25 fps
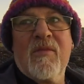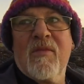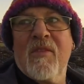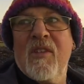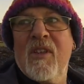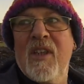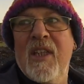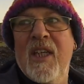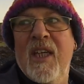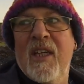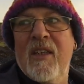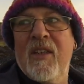
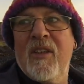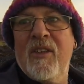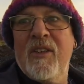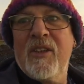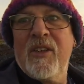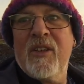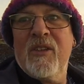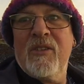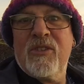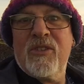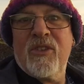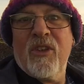going to
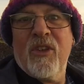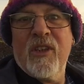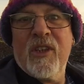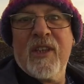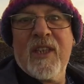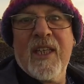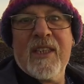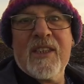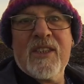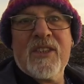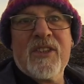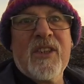go and try and
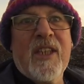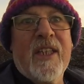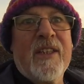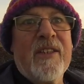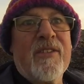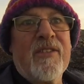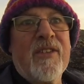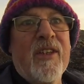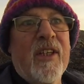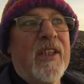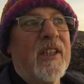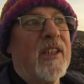catch that, I
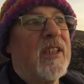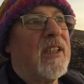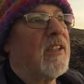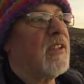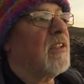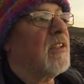think,